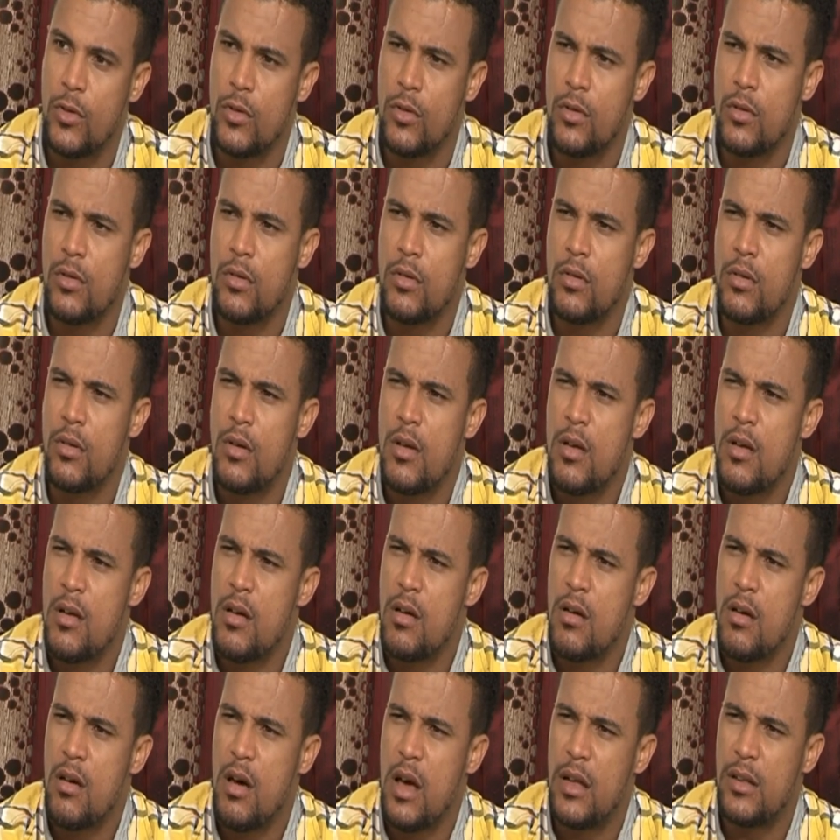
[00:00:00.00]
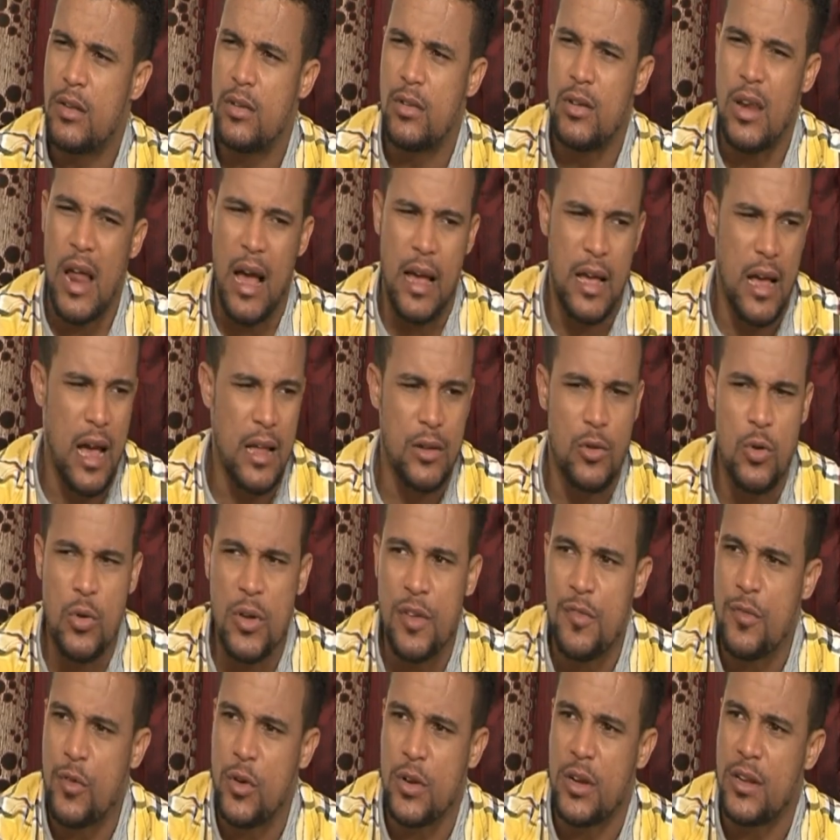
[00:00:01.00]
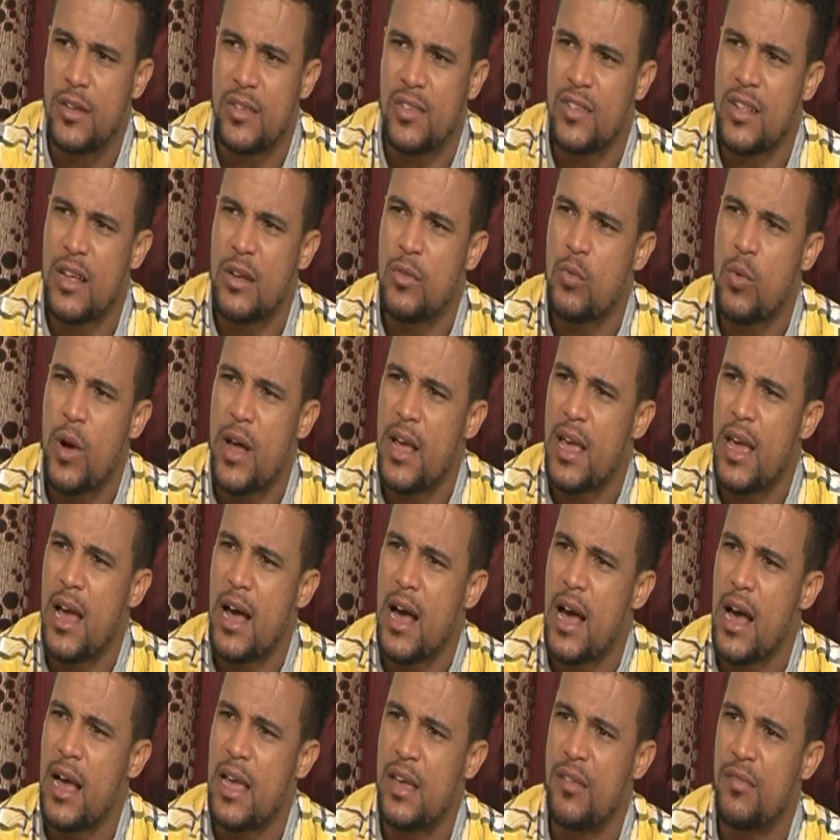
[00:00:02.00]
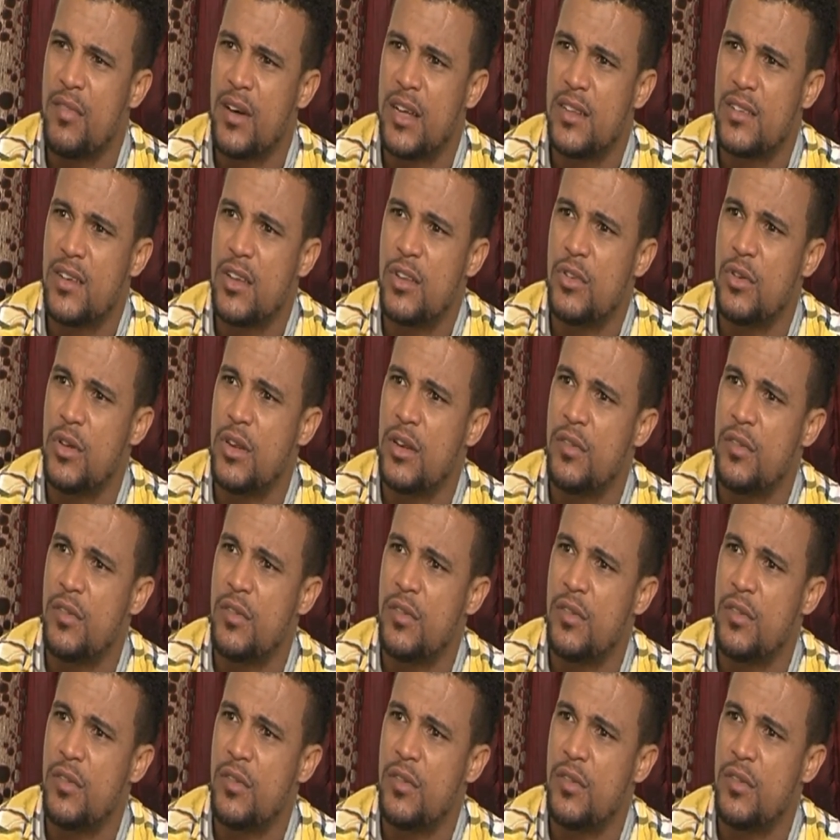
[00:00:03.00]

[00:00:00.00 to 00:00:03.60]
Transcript: You know, I don't even understand why I invited